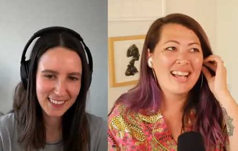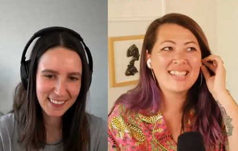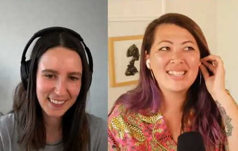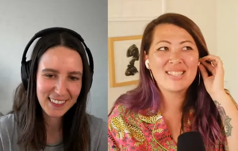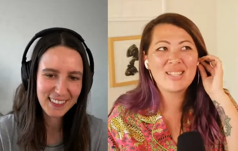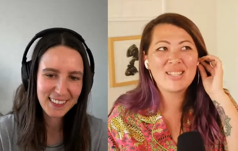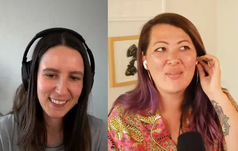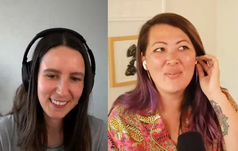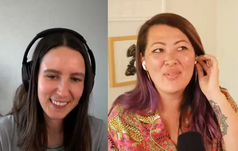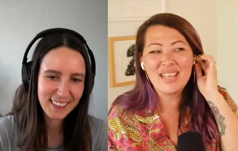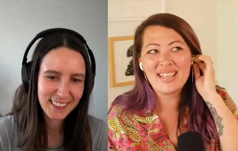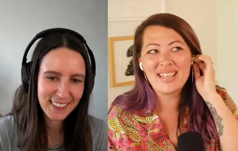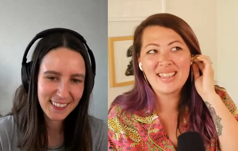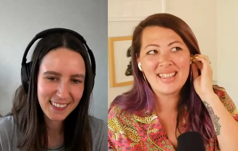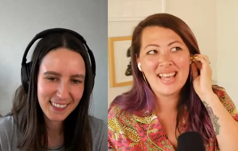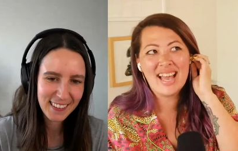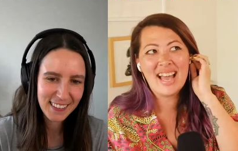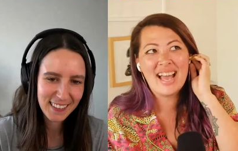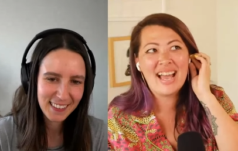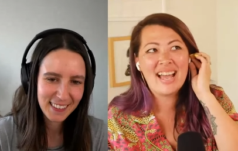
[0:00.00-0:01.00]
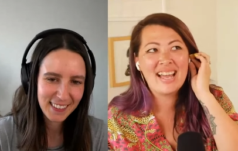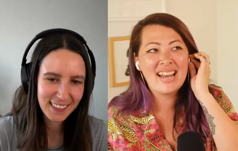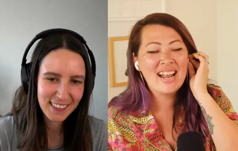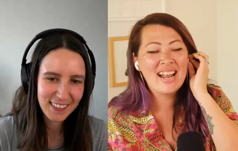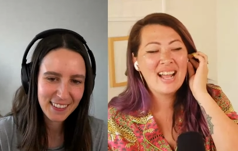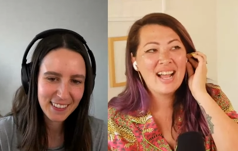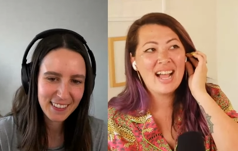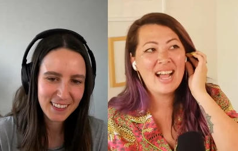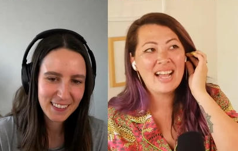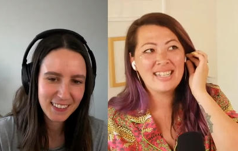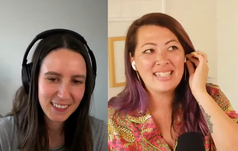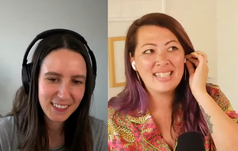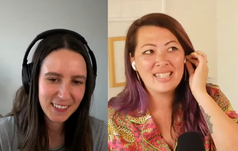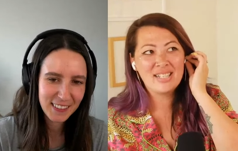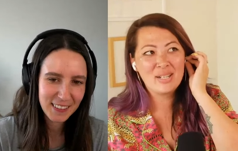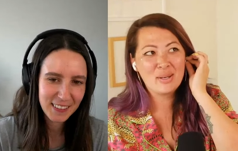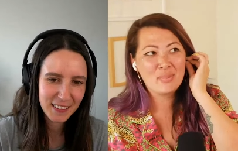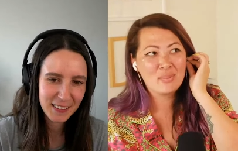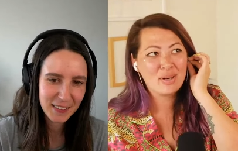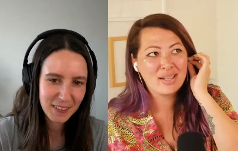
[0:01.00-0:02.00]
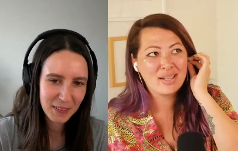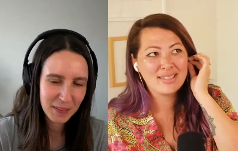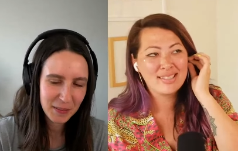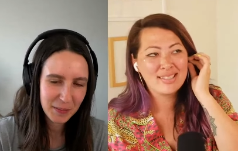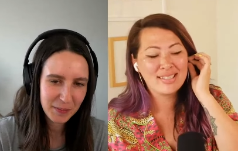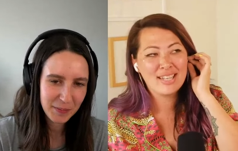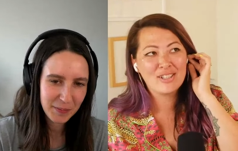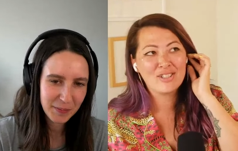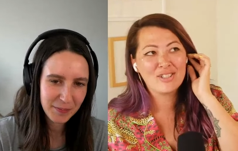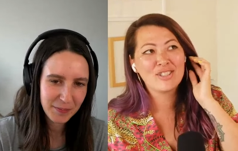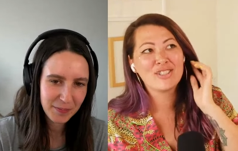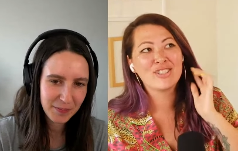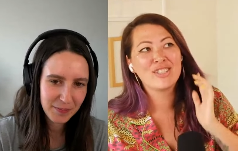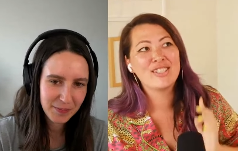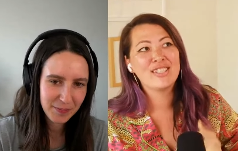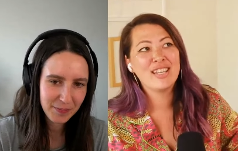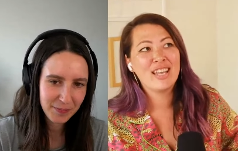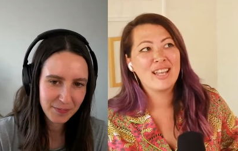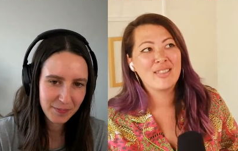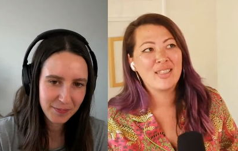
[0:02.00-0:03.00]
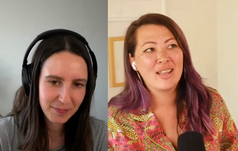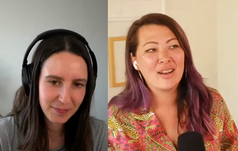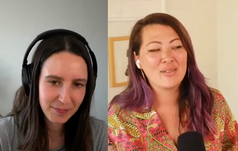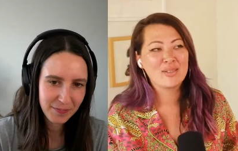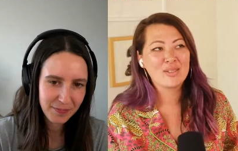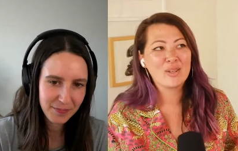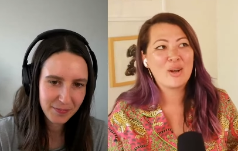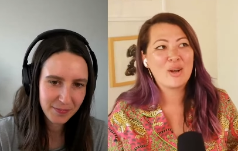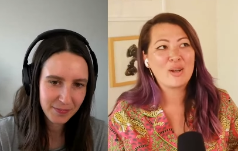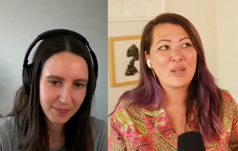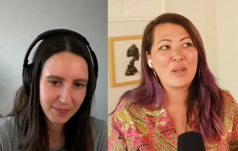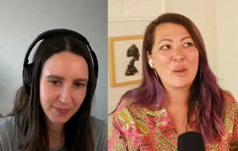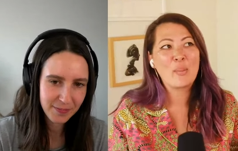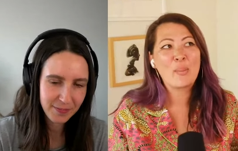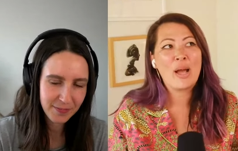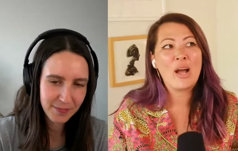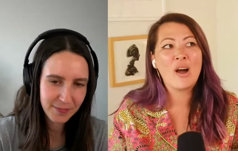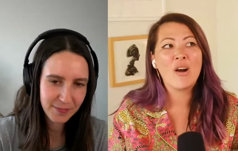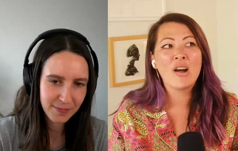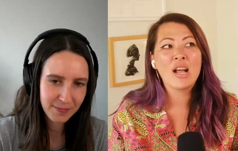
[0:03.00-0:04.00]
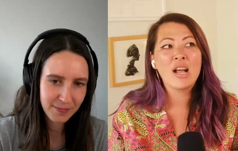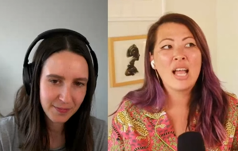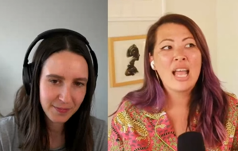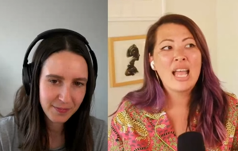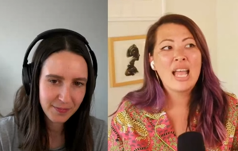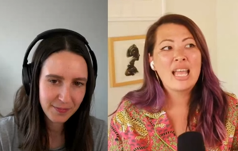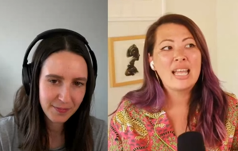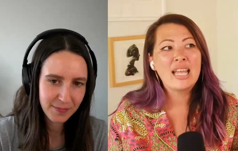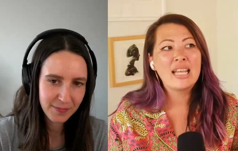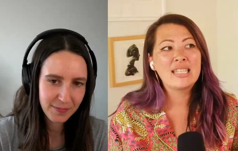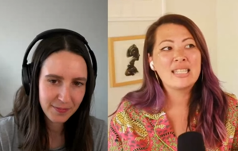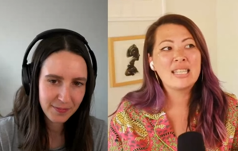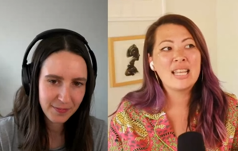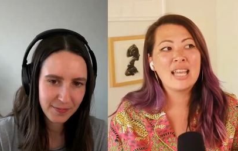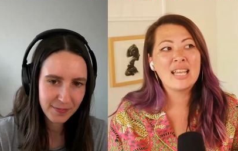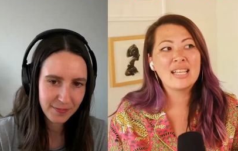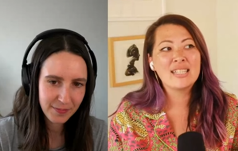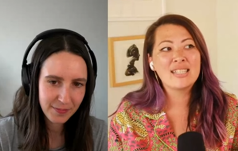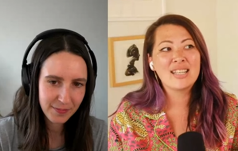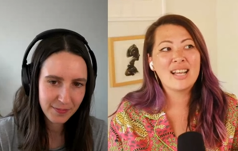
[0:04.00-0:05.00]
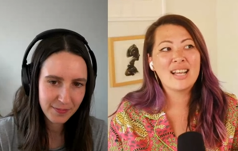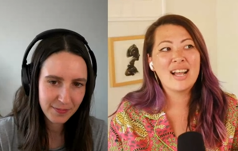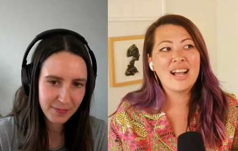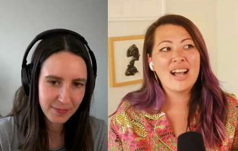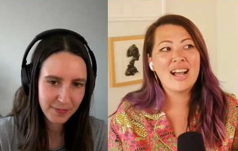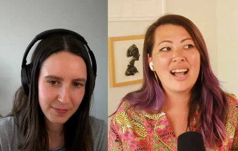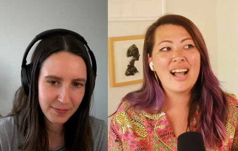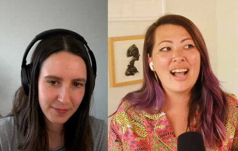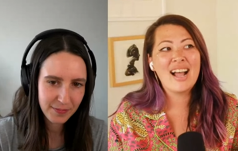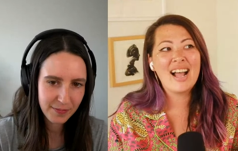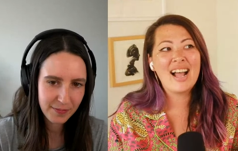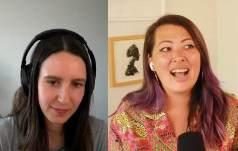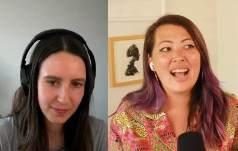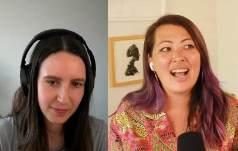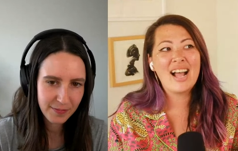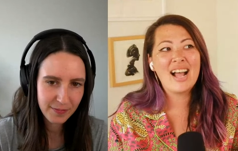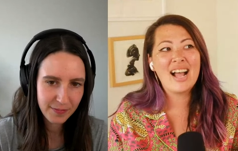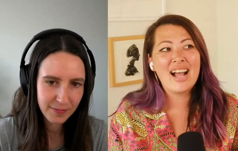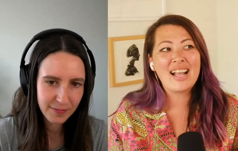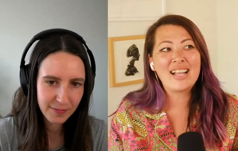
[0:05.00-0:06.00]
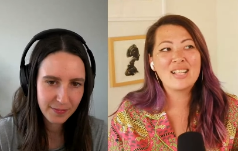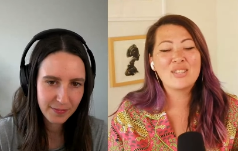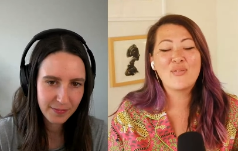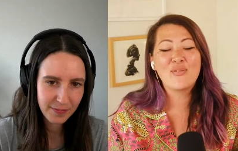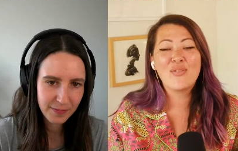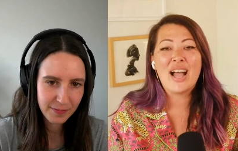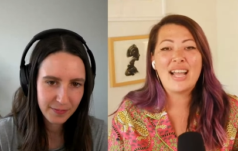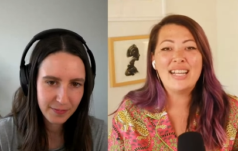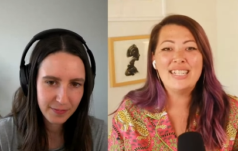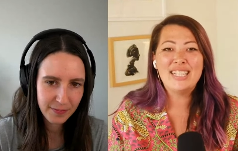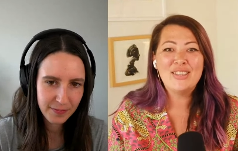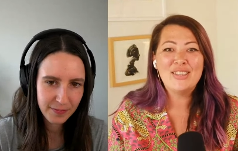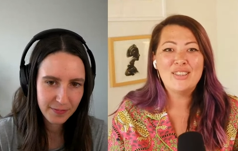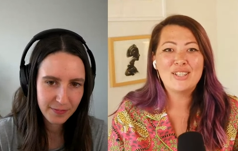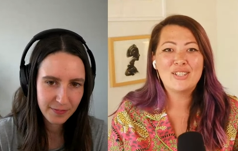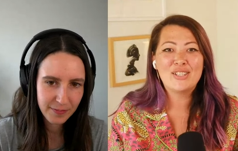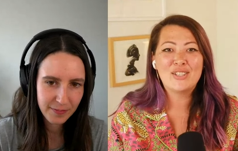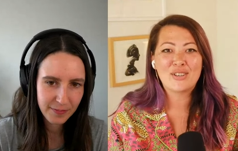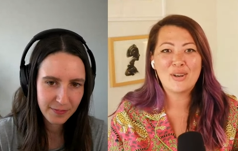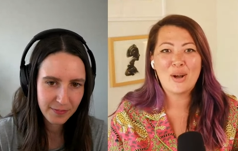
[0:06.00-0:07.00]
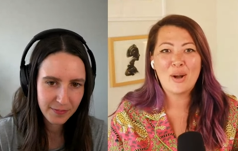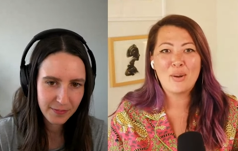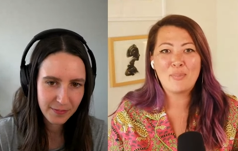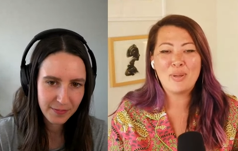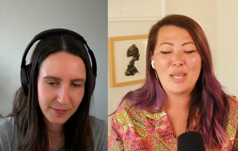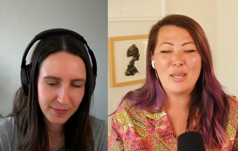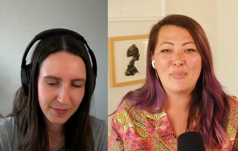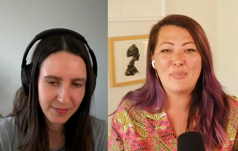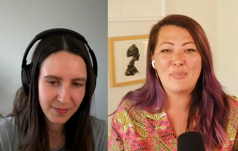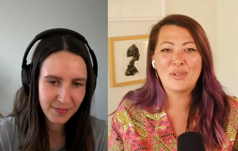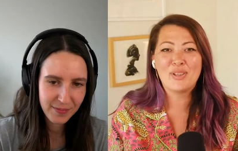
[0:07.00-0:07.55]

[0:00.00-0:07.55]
Speaker 1: something that I did in a presentation today that I was talking about is is is finding the dirt on people